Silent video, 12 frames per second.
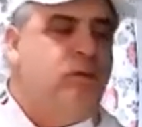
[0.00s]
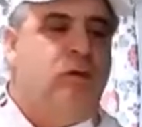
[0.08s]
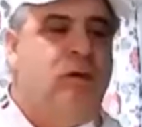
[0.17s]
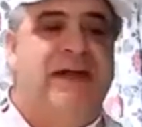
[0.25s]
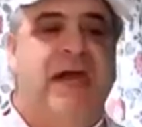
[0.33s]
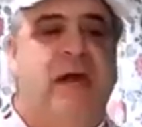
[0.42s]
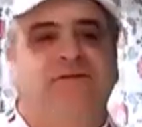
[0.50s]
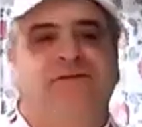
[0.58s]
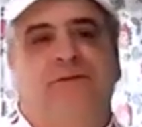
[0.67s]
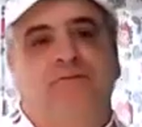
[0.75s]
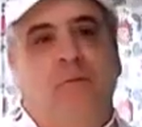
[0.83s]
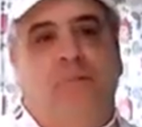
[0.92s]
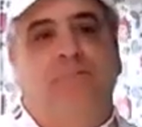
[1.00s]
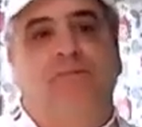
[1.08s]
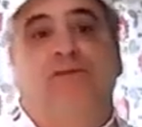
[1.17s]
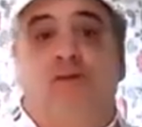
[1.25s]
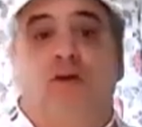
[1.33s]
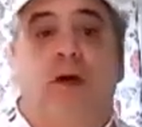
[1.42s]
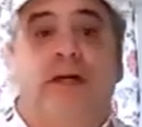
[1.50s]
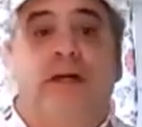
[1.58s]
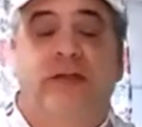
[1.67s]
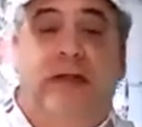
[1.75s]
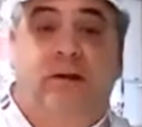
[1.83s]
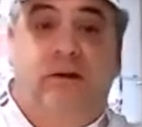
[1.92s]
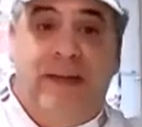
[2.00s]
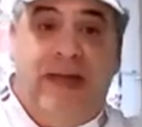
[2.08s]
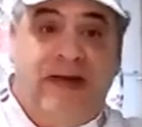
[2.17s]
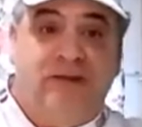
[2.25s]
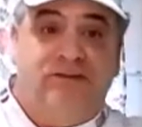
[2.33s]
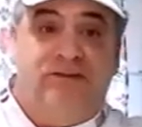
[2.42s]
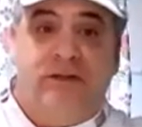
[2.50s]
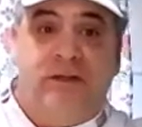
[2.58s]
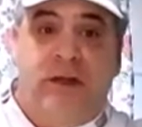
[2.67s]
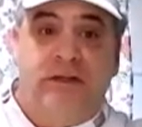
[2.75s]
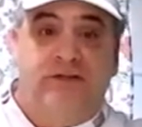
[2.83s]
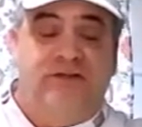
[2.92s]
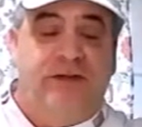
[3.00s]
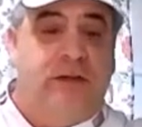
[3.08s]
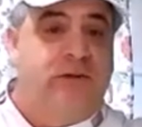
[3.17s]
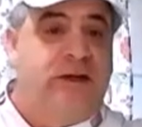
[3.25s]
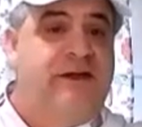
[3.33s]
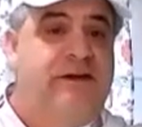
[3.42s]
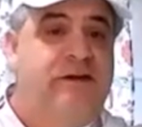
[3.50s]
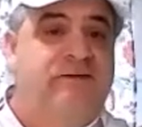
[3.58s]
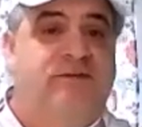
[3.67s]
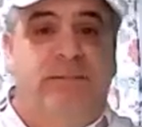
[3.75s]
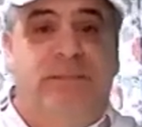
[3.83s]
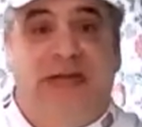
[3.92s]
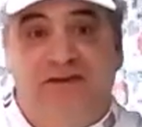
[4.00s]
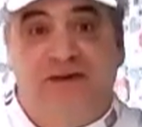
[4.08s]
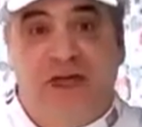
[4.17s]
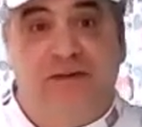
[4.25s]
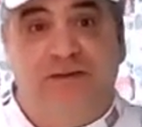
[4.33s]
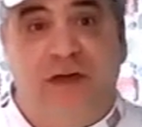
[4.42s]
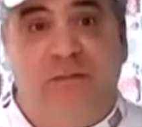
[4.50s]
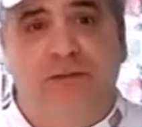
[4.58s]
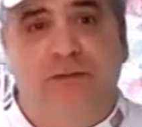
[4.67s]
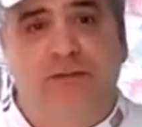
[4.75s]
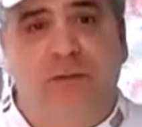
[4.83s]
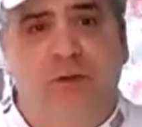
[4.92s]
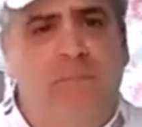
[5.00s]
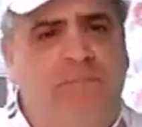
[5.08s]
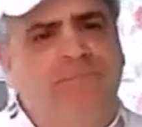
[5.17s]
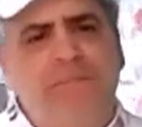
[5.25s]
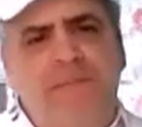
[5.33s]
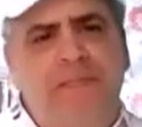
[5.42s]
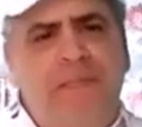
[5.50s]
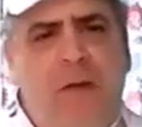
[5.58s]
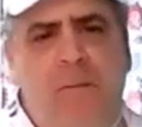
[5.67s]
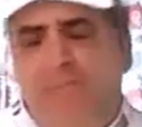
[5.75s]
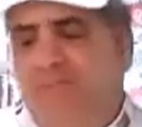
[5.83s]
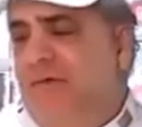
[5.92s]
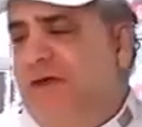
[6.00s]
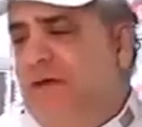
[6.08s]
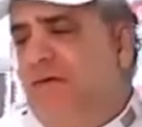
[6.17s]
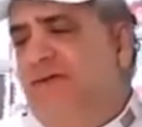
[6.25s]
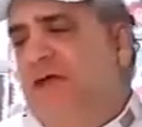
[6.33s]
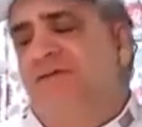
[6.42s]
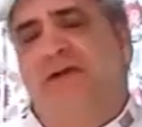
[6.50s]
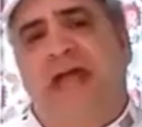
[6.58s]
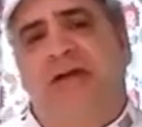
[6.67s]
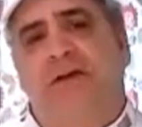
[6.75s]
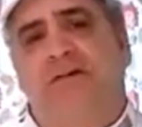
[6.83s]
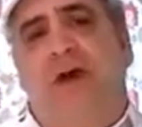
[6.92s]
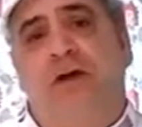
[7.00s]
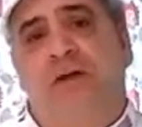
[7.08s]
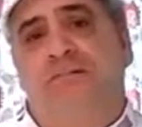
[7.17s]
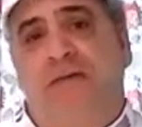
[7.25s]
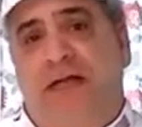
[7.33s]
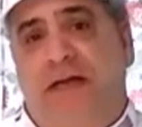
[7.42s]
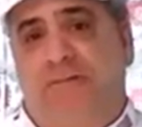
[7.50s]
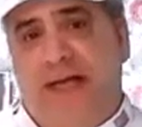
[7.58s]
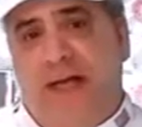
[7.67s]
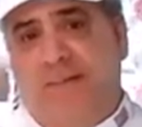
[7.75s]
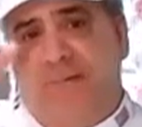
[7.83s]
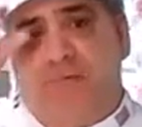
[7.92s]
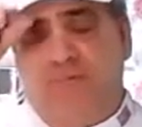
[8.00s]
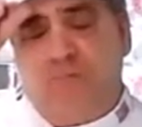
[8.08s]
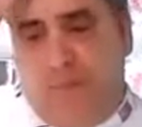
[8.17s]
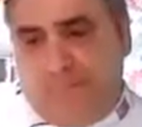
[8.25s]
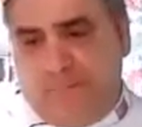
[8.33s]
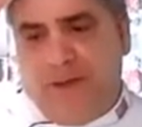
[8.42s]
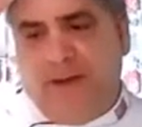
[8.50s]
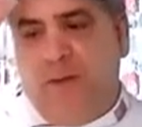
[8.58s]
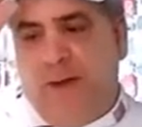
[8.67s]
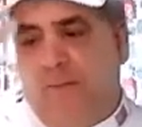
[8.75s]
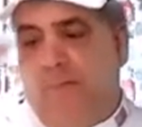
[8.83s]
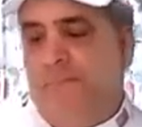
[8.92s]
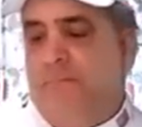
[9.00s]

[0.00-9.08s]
Right now it's strong in the aromatics, onion, celery, carrots, the pancetta is coming through. The veal doesn't have a ton of flavor yet, but it will.